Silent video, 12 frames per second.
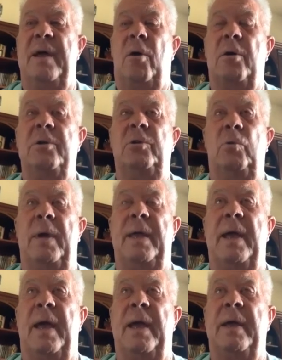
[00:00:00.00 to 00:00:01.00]
are
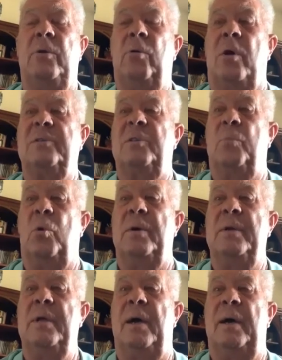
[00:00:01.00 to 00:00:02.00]
doing a
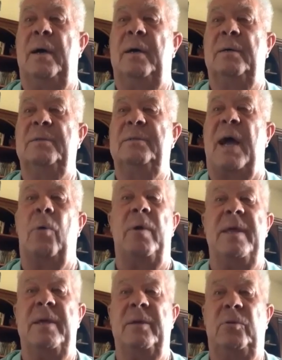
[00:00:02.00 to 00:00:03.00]
across-the-board
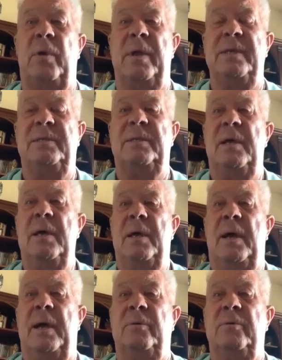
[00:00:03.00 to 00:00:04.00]
salary increase,
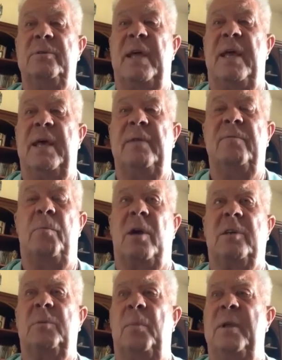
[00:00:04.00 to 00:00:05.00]
I understand, of
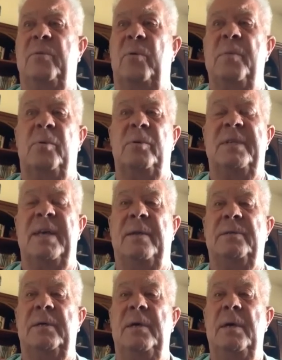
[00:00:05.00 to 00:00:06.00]
approximately 3%.